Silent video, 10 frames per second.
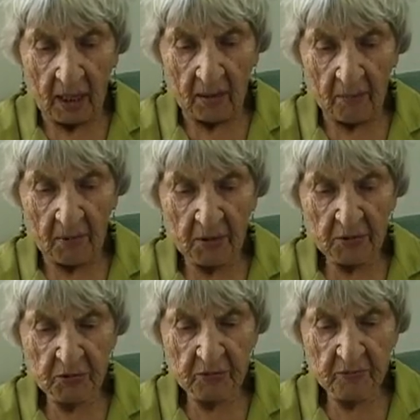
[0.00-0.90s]

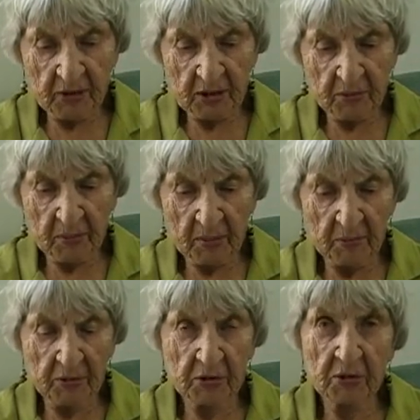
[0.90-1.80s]
Most of these
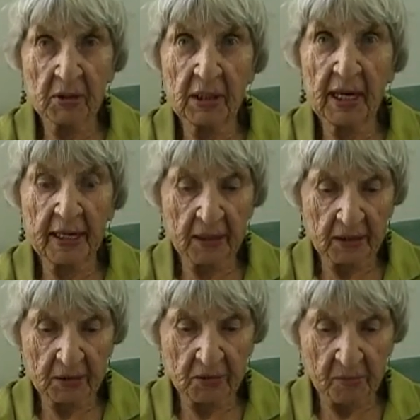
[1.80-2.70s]
memories are
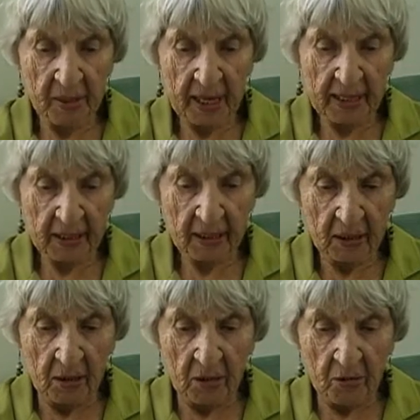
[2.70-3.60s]
likely dramatic,
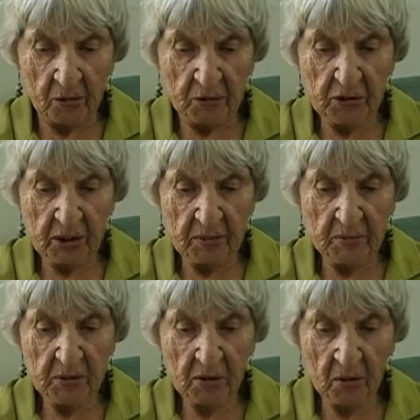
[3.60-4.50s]
or seemed
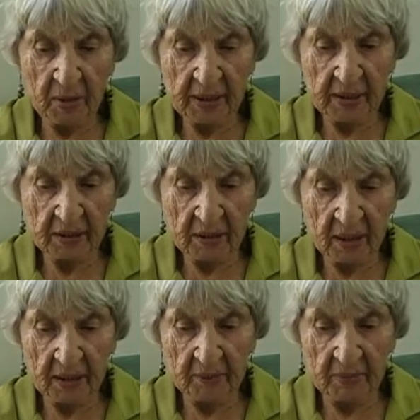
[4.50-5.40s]
so at the
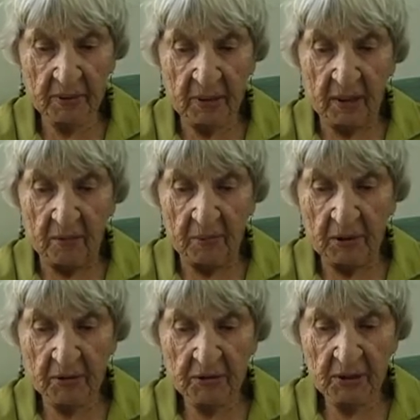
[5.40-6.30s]
time,
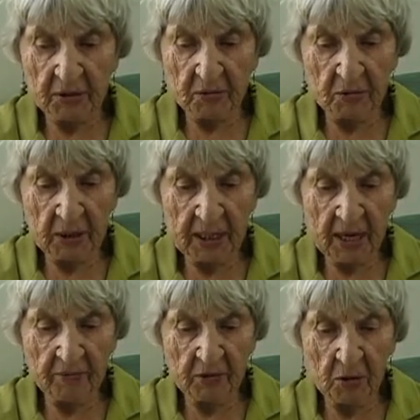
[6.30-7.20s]
because I truly
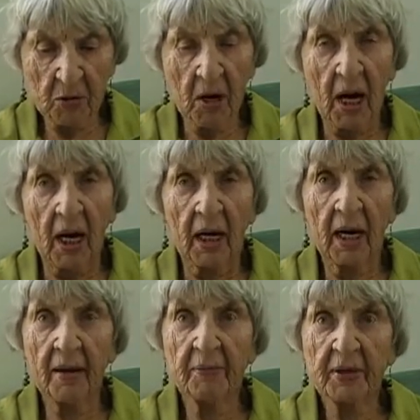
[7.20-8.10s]
have no
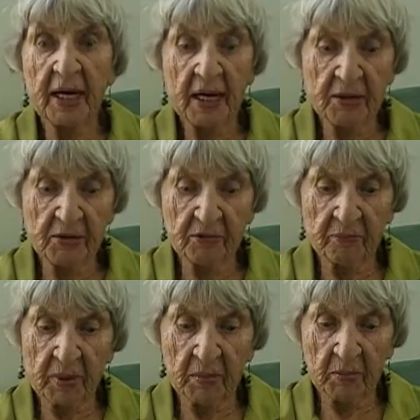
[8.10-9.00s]
comprehensive
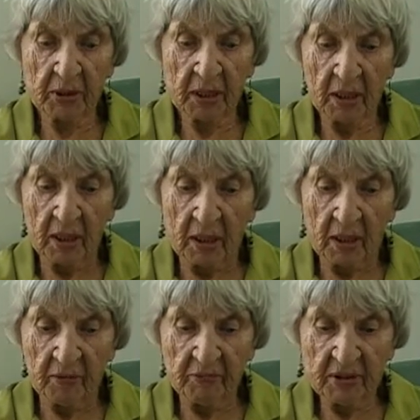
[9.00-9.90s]
memory
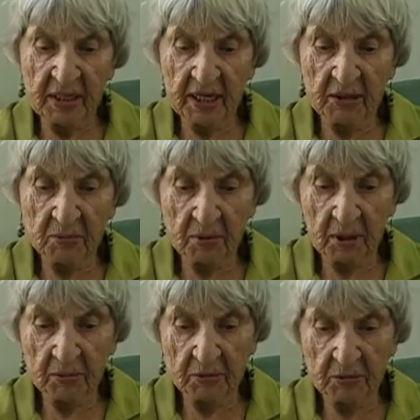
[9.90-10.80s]
of the days when
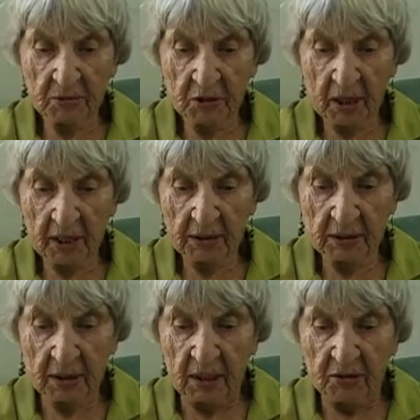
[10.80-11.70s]
I was a child,
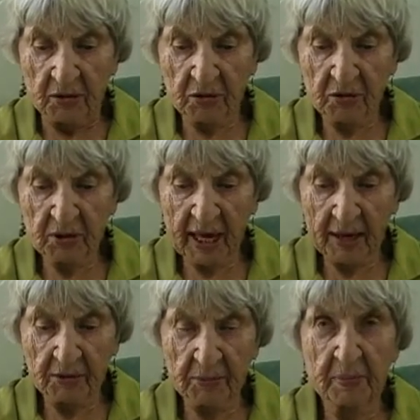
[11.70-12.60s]
just
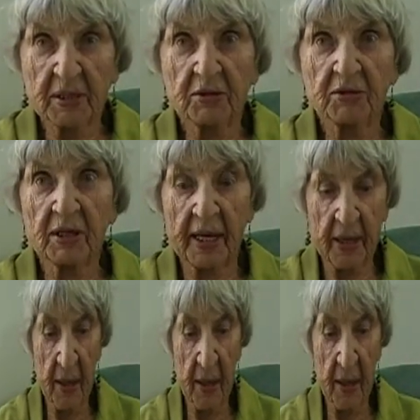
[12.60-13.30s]
scattered bits like